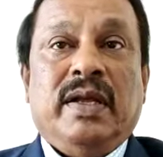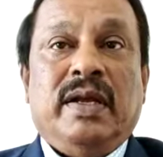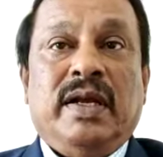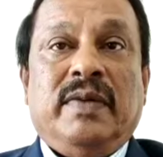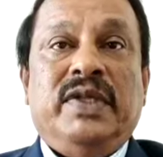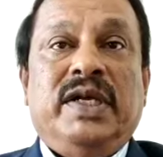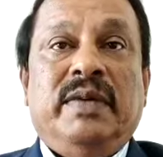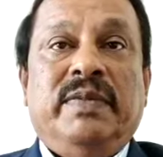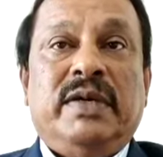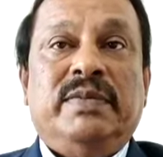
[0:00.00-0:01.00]
head of the
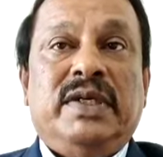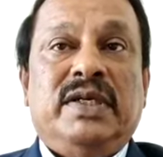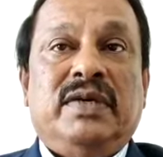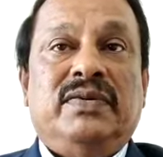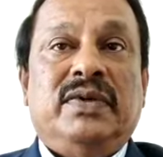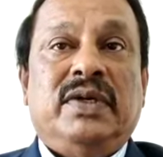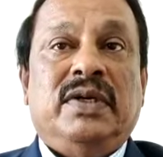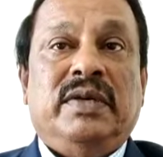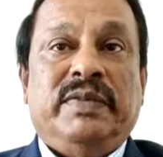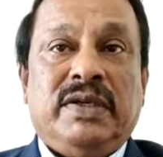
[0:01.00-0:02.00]
Department of uh,
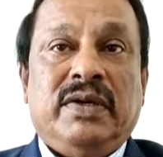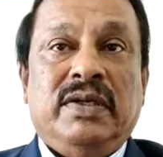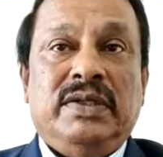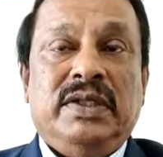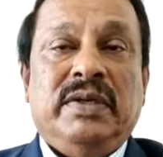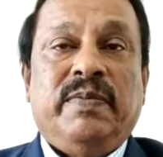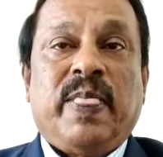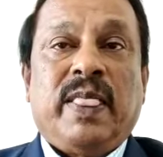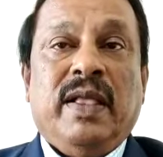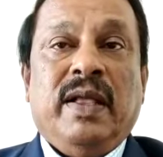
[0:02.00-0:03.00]
Nematology
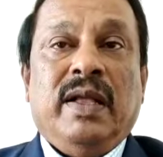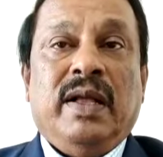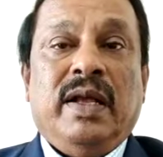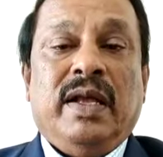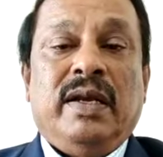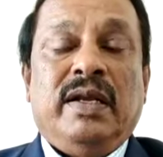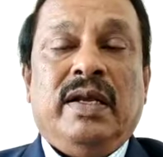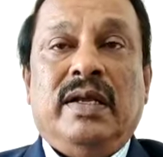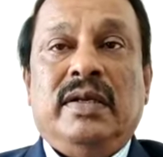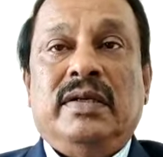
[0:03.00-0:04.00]
and uh,
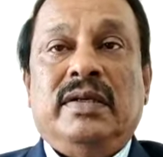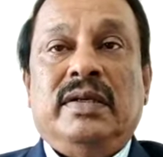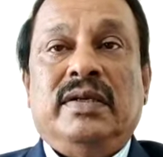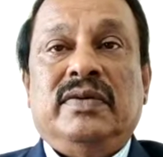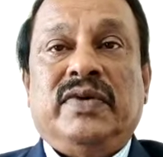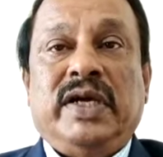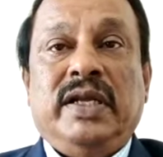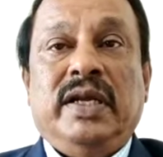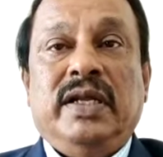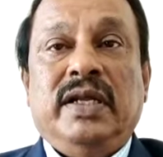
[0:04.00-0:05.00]

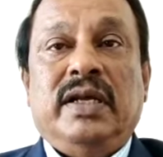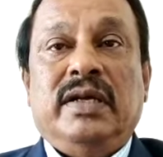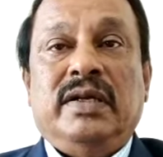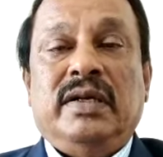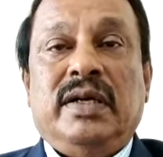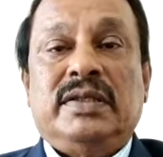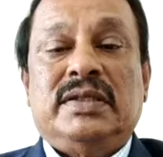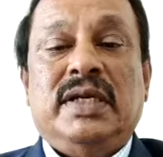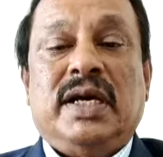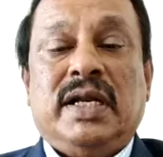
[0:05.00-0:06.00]
finally as
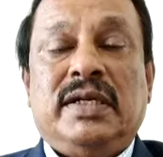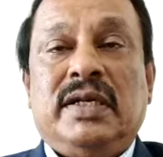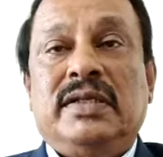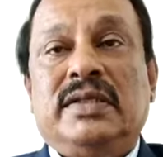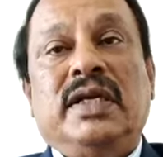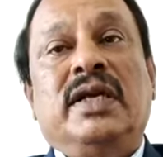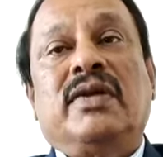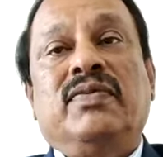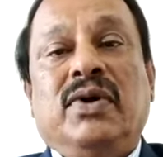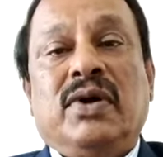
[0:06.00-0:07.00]
director Center
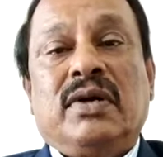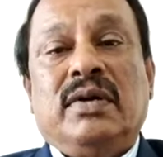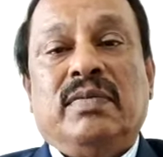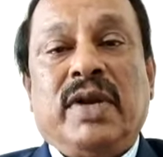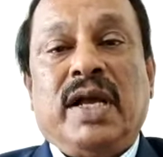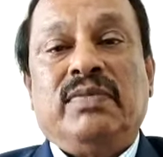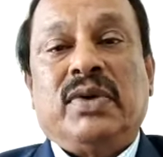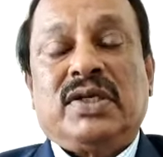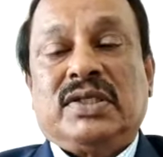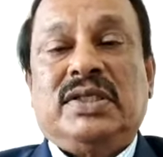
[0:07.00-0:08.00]
for Plant
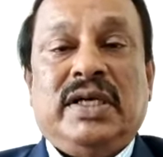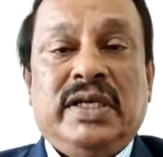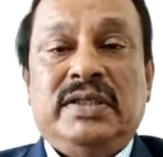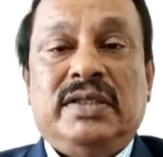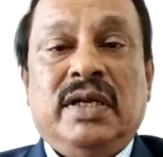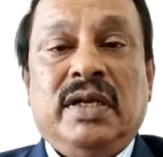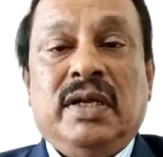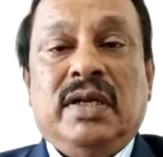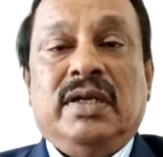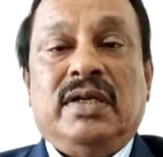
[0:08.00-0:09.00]
Protection Studies
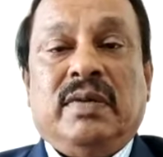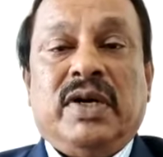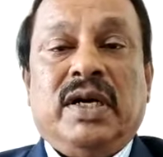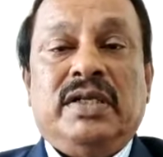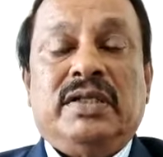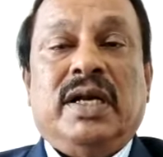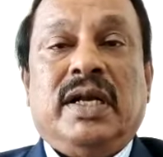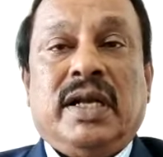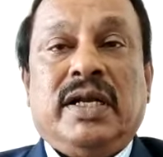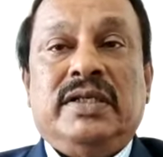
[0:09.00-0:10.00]
Tamil Nadu
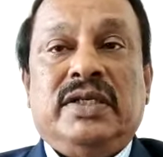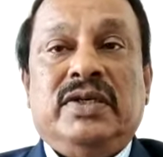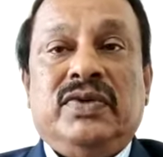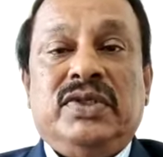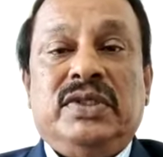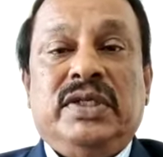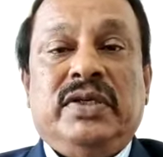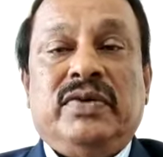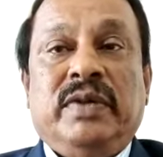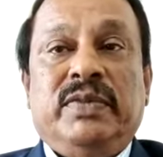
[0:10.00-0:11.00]
Agriculture University,
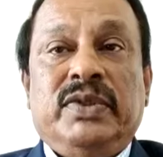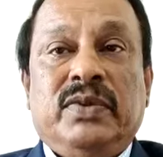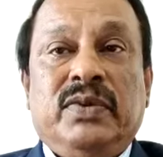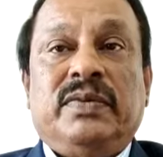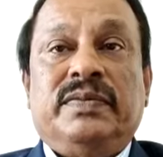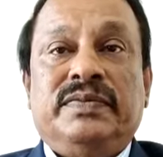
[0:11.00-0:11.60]
Coimbatore.